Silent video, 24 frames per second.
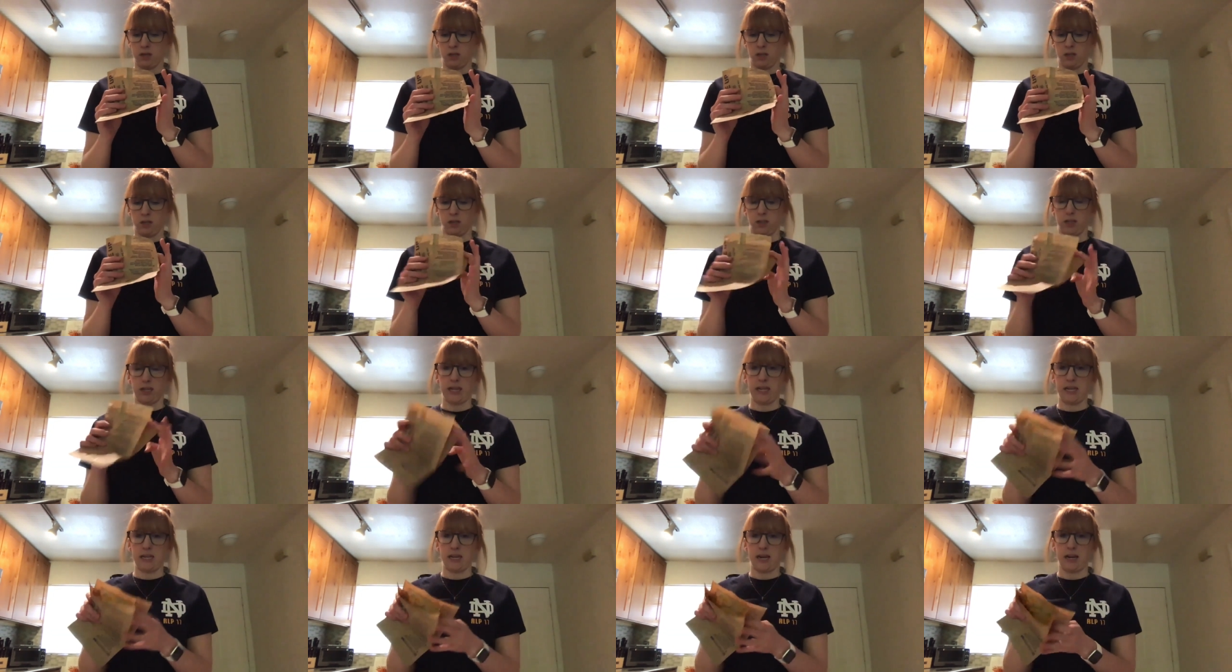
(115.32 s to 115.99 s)

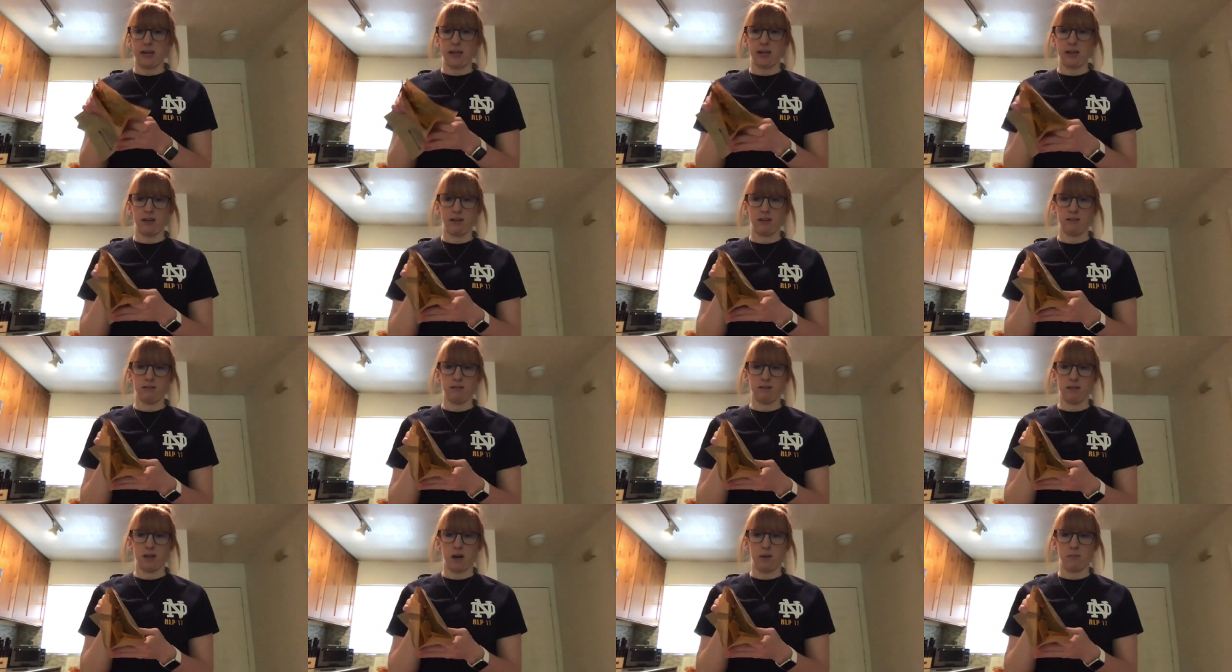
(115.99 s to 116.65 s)
Looking at it,
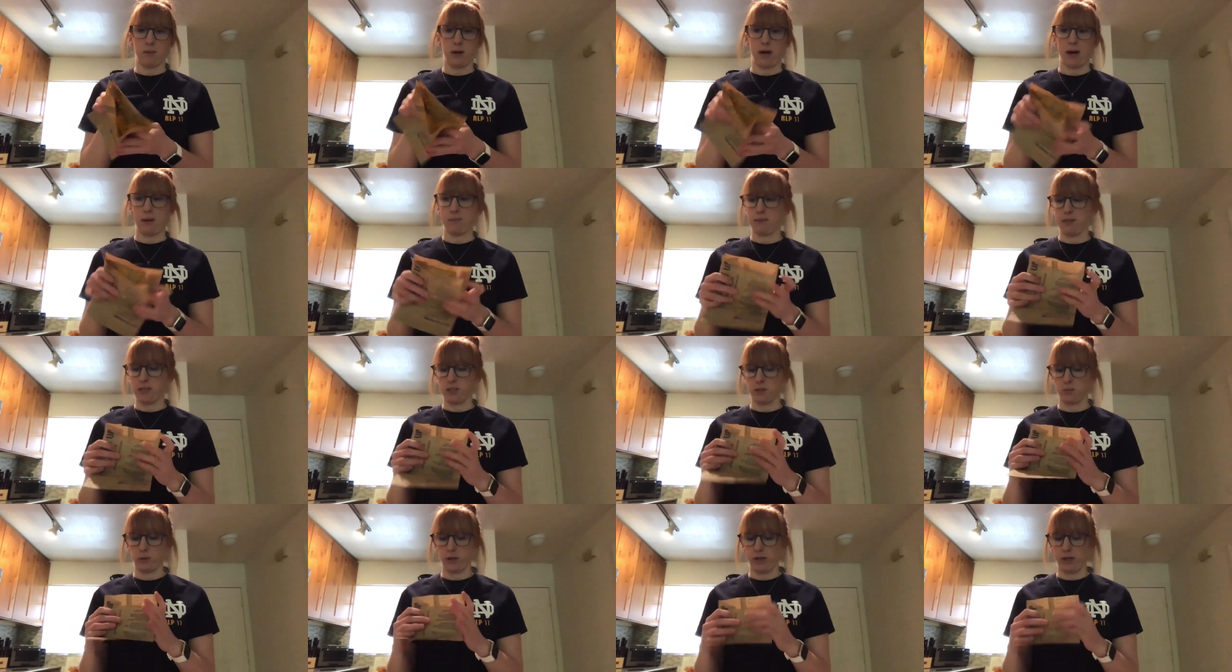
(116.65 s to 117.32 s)
not popped
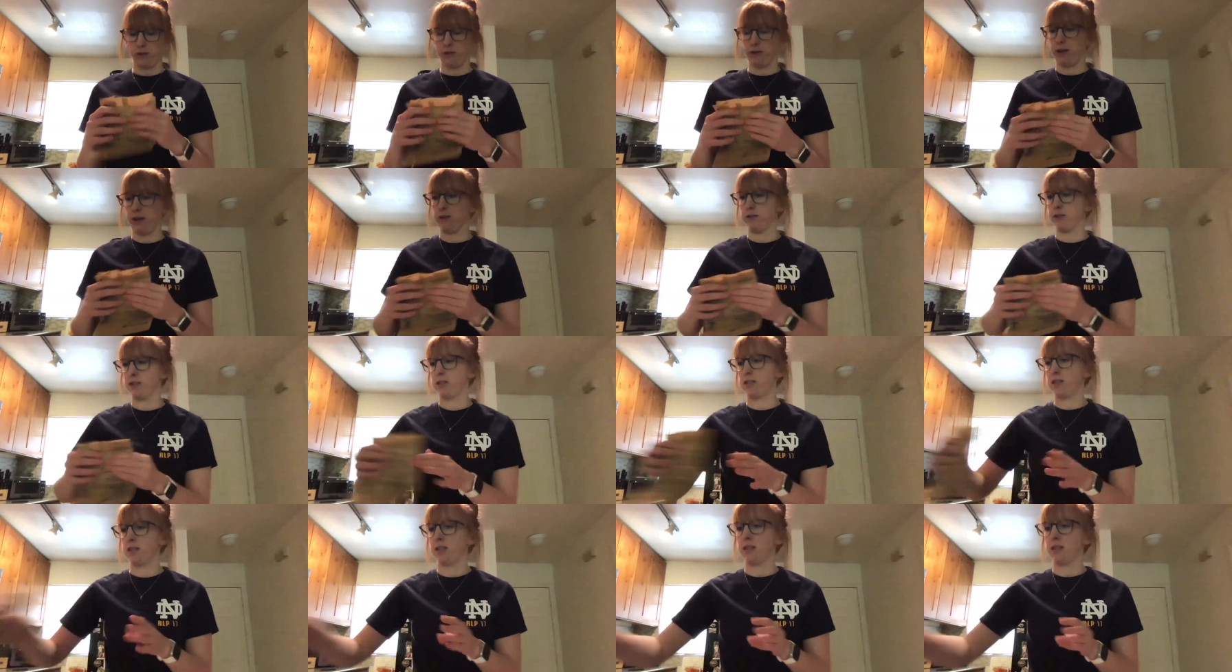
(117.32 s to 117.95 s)
is pretty gross.